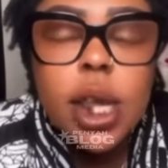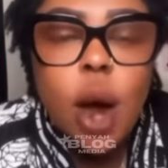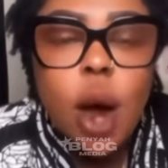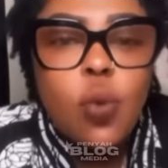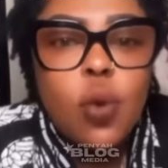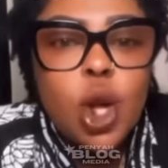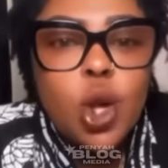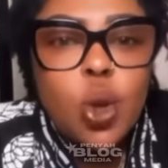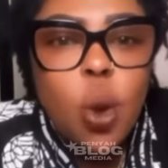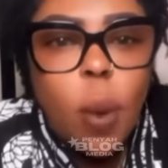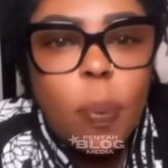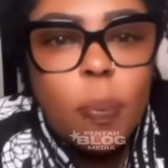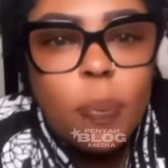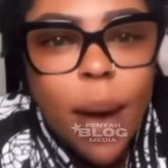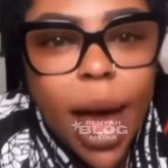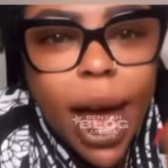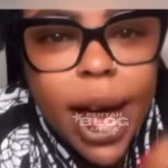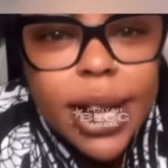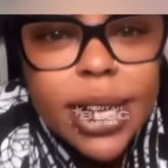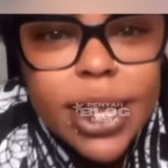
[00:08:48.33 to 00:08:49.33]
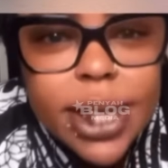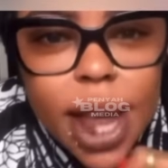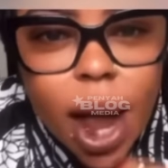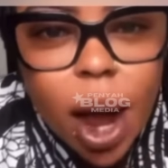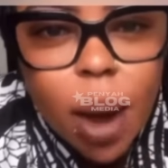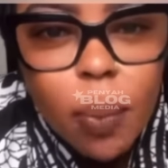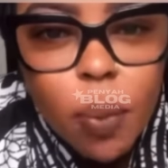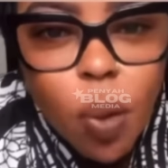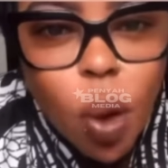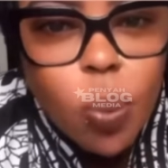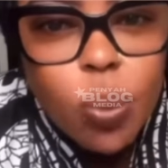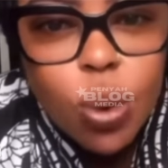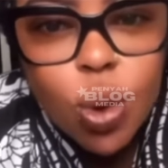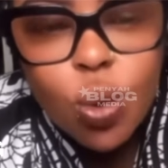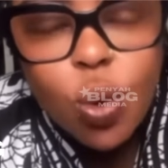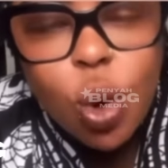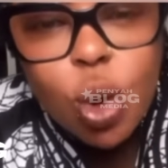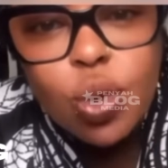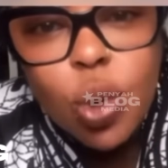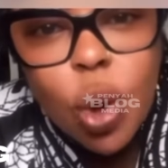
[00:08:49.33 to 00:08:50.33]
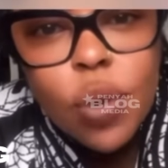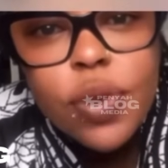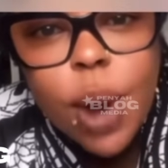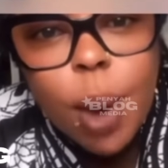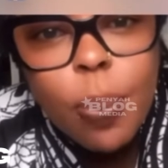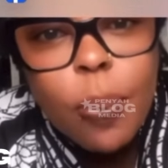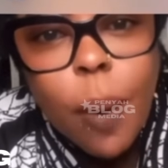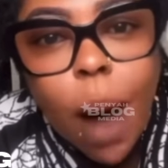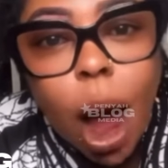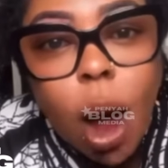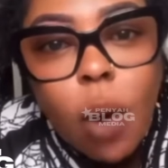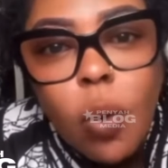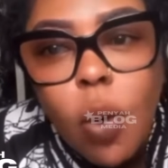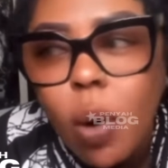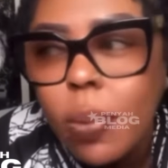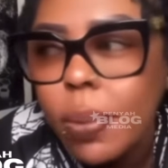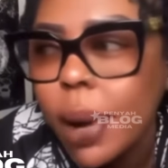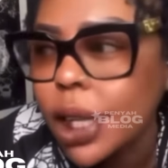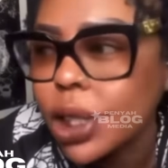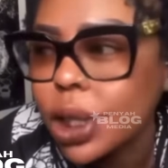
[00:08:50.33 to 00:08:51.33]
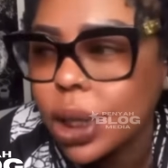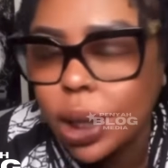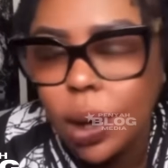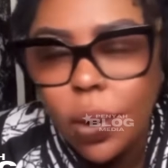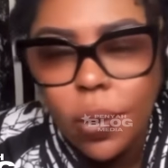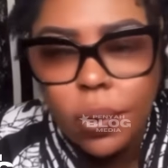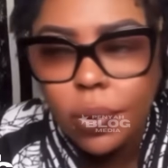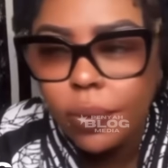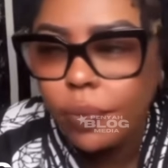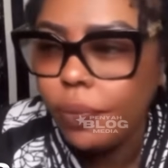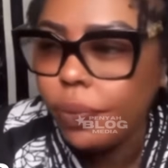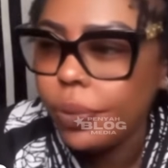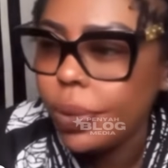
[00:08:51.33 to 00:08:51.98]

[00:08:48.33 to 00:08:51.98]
the widow bed them mobunko to the power macho.